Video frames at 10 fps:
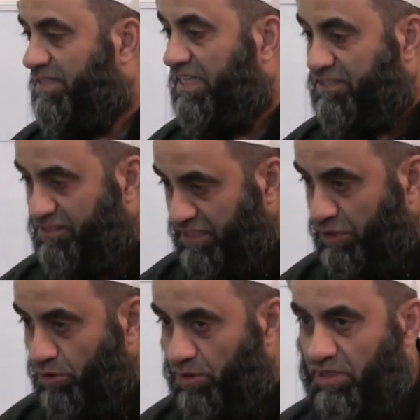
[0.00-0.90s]
in
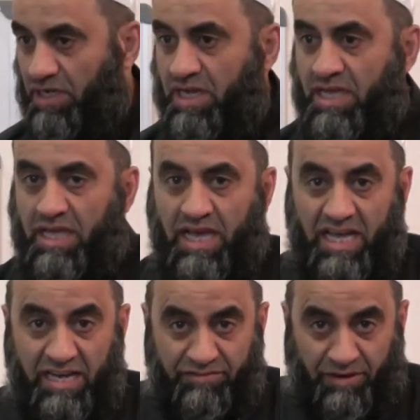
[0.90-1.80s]
singular.
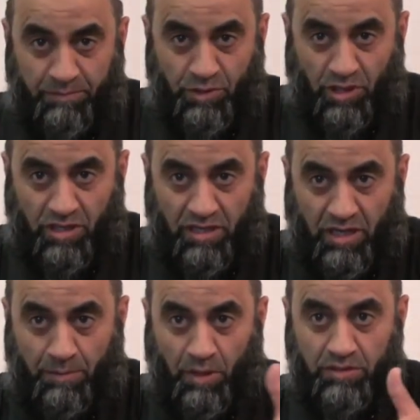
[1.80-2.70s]
And if I'm talking
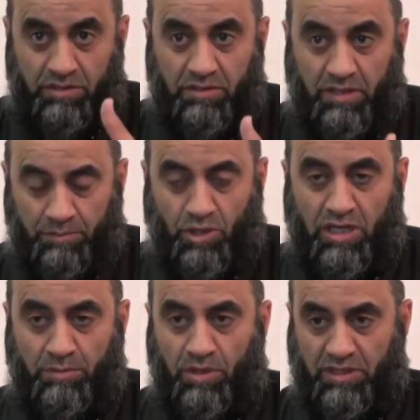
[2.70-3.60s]

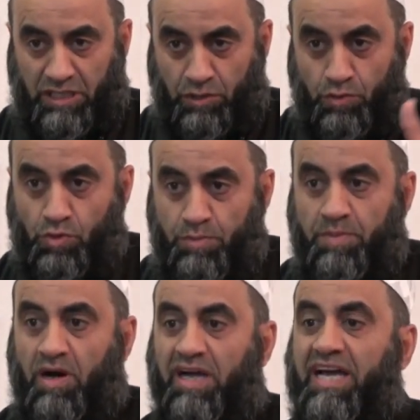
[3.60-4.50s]
about a group,
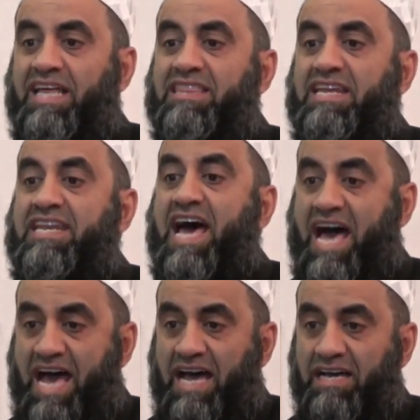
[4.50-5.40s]
I add the
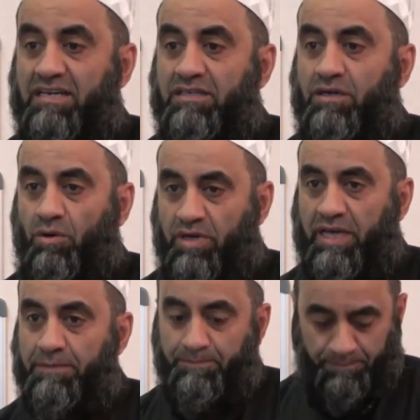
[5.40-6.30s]
na.
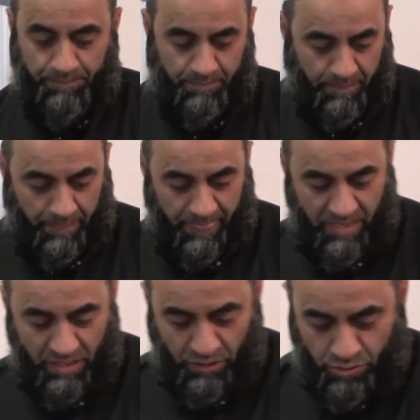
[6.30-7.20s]
Okay?
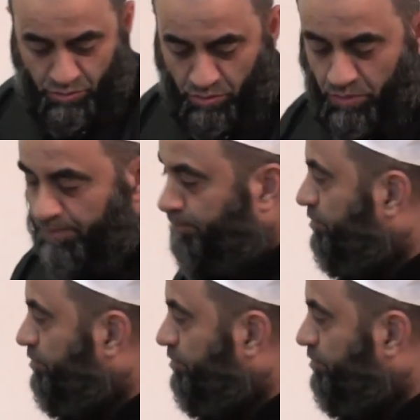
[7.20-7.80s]
So